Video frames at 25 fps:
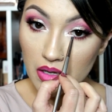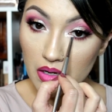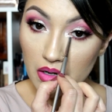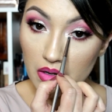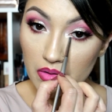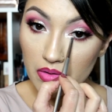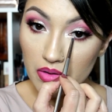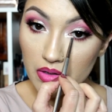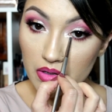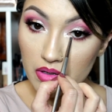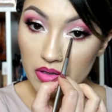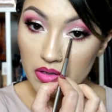
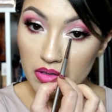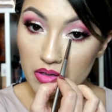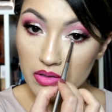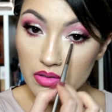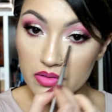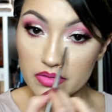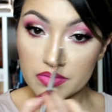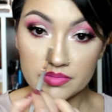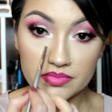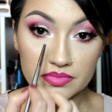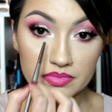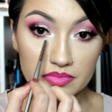Here we go.
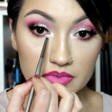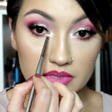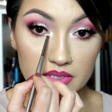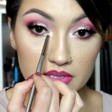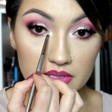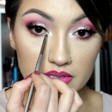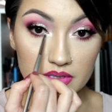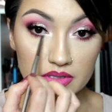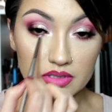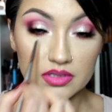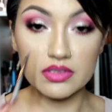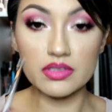
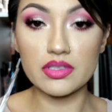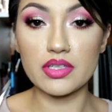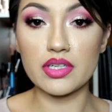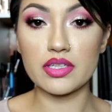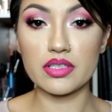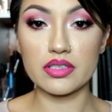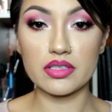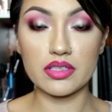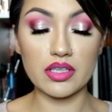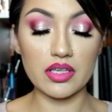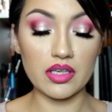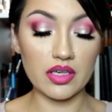It's
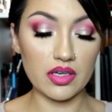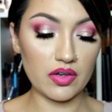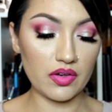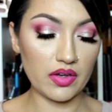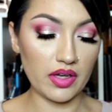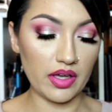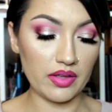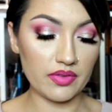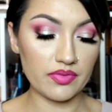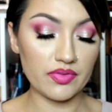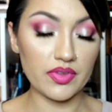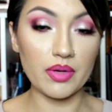exactly.
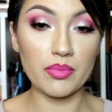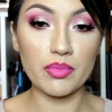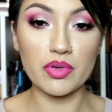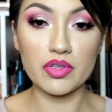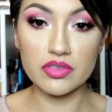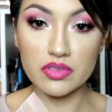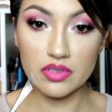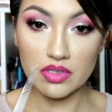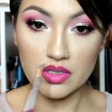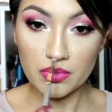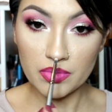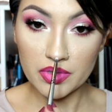Okay, I'm
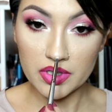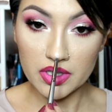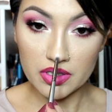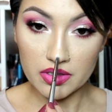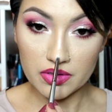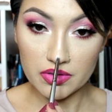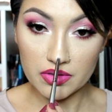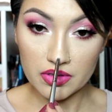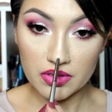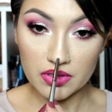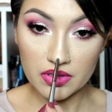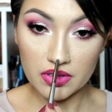also going to put
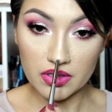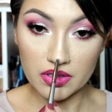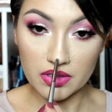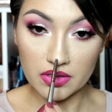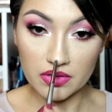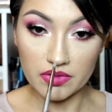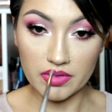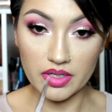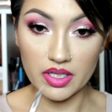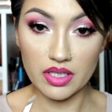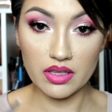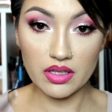this kind
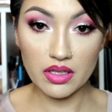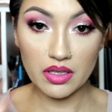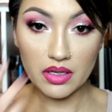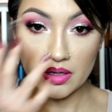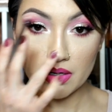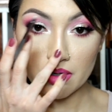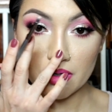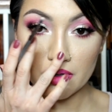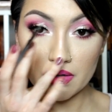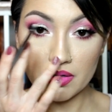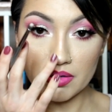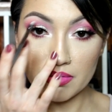of right
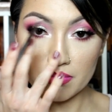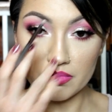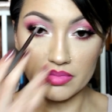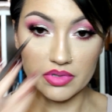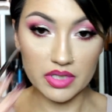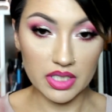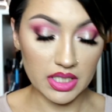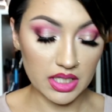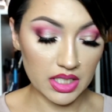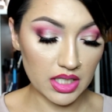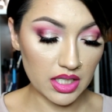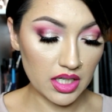there.
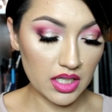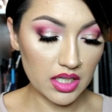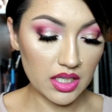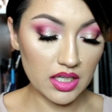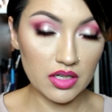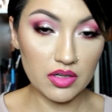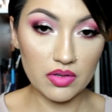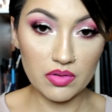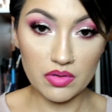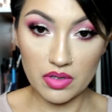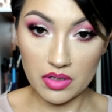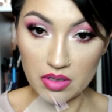Blow that
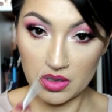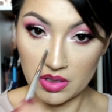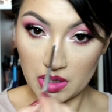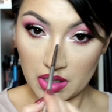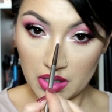out.